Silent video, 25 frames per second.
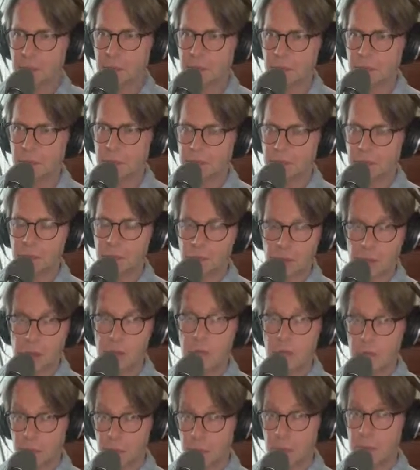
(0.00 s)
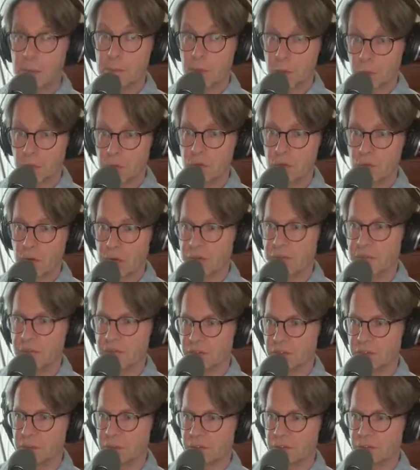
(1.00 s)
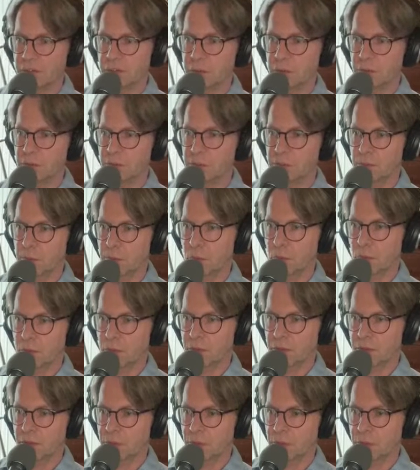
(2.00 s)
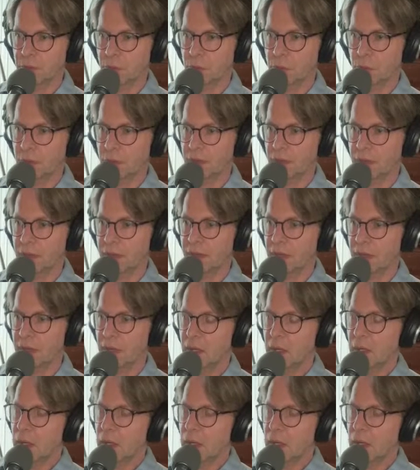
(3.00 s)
but we both reference it, so it's important that you're aware of that.